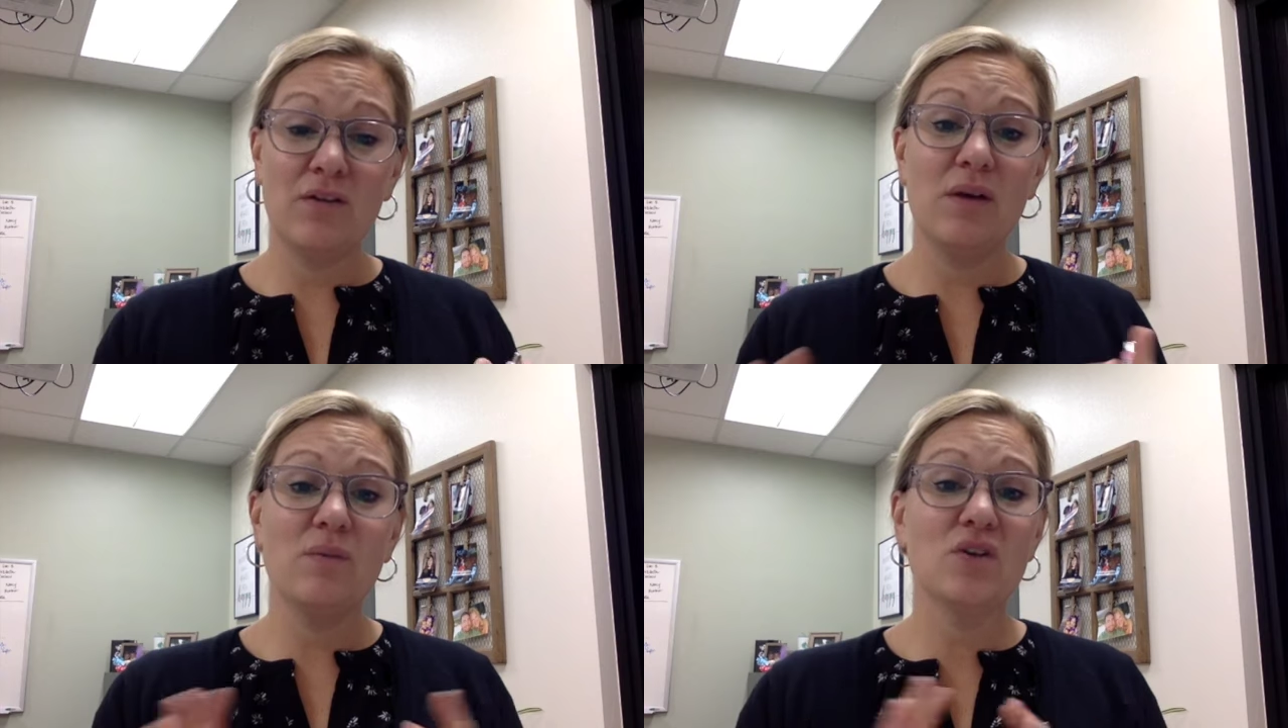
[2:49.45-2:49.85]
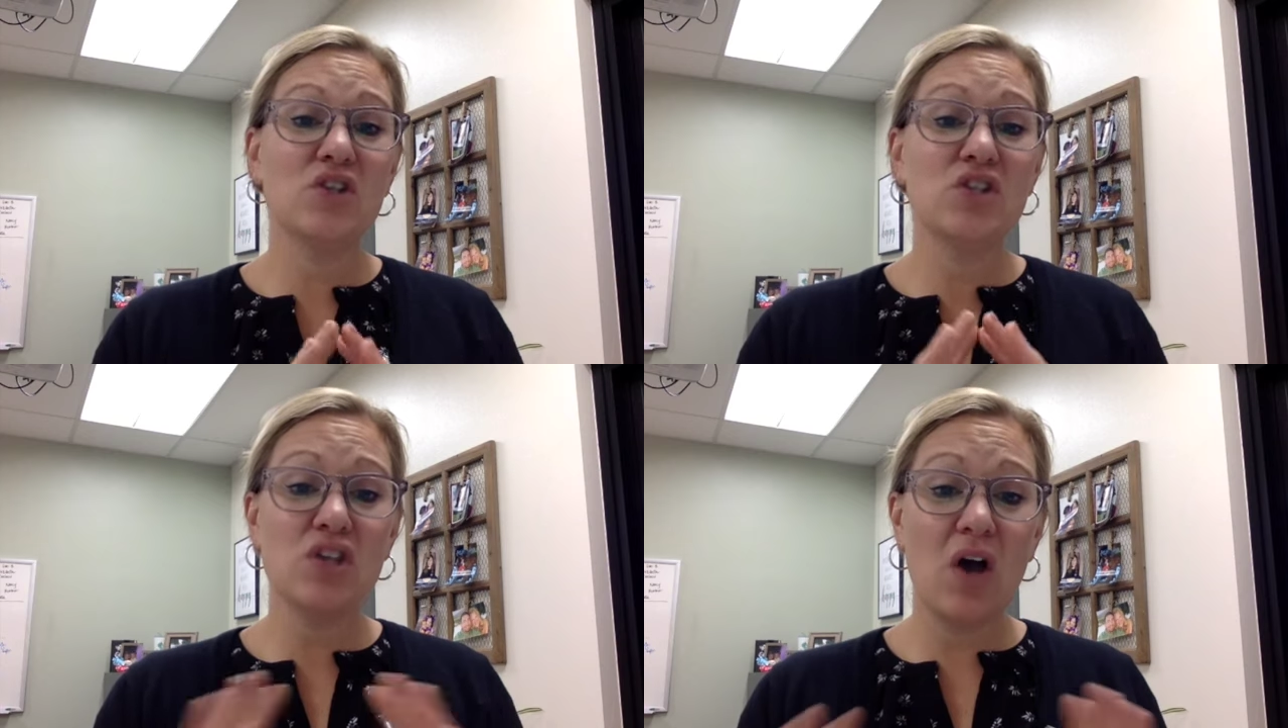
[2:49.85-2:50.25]
They were
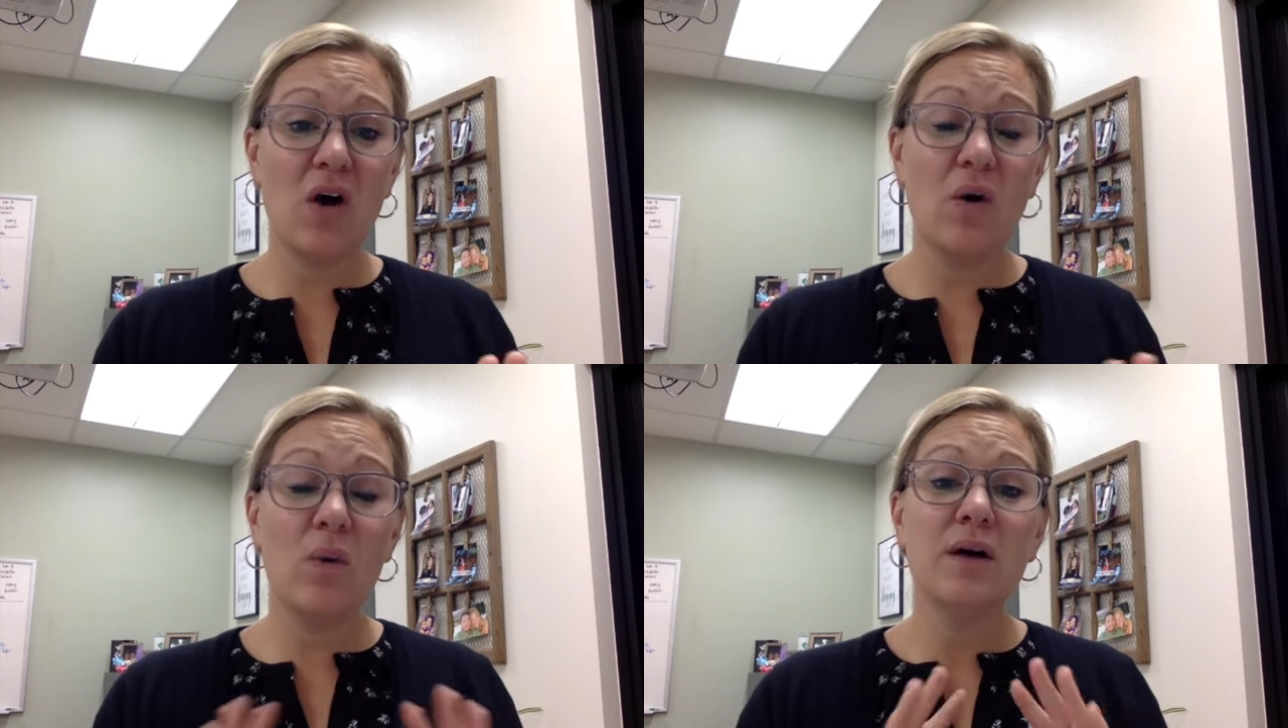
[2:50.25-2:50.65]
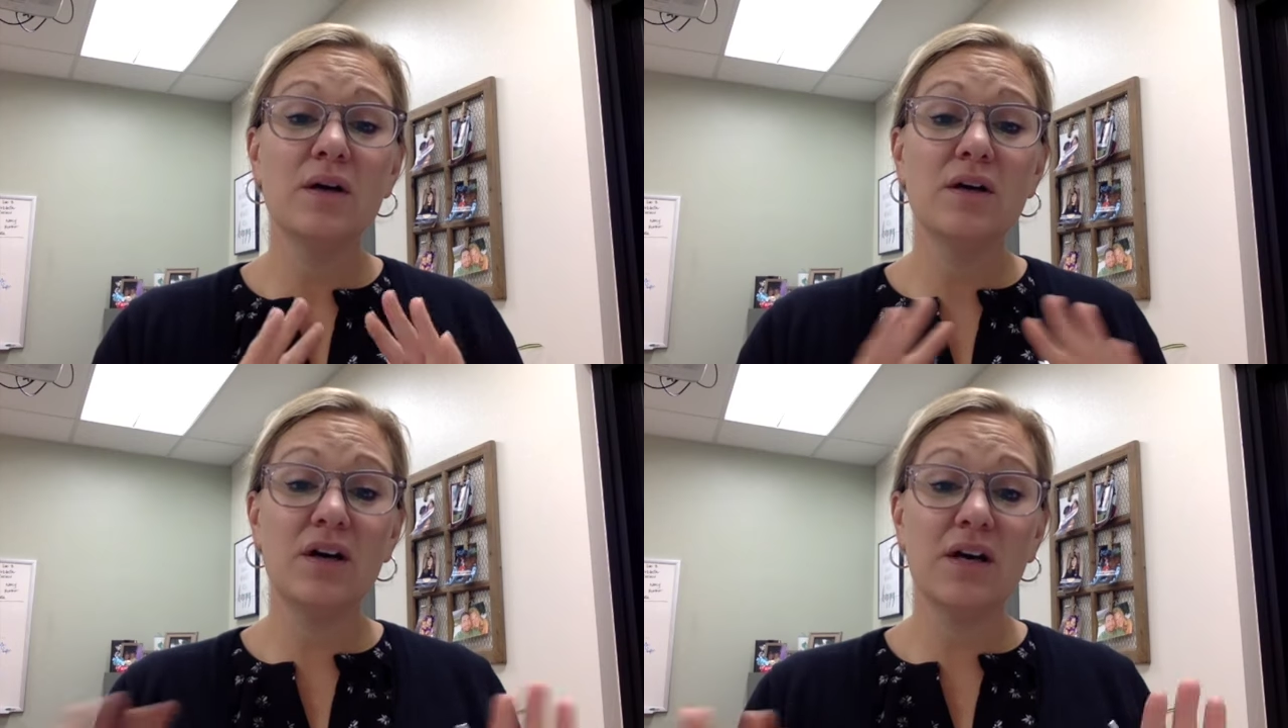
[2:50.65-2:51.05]
so
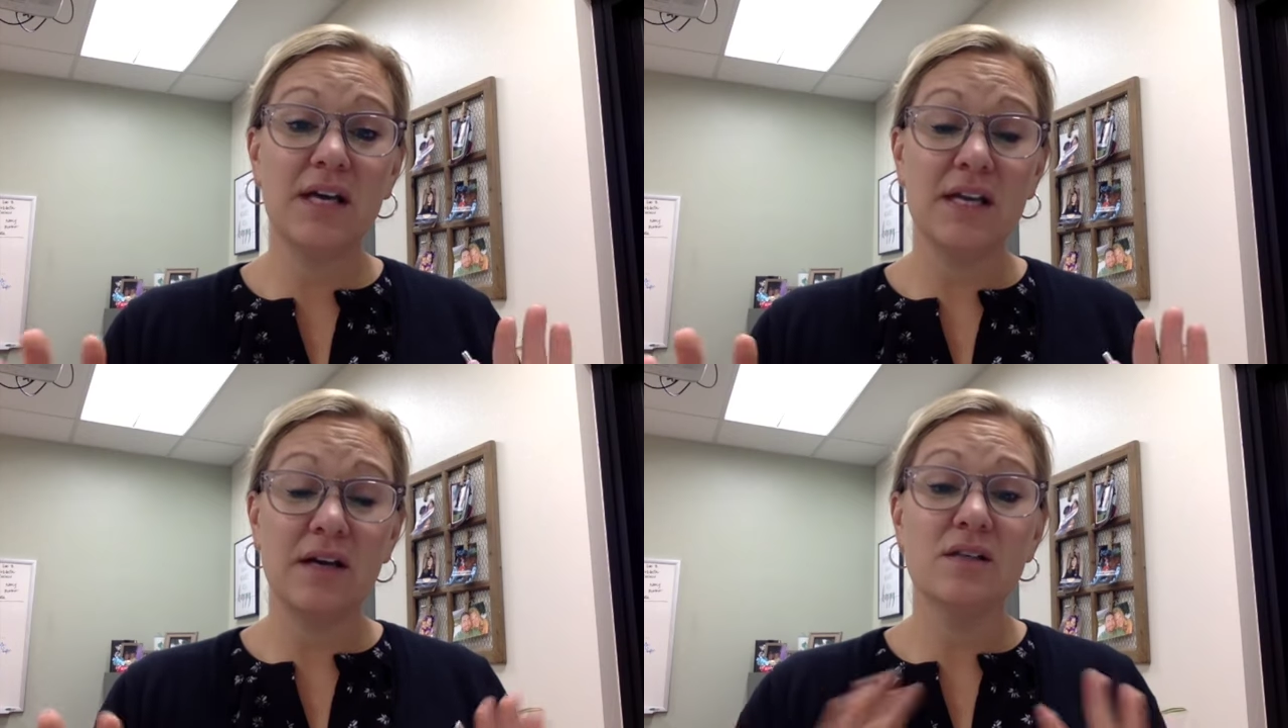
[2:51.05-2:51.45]
good.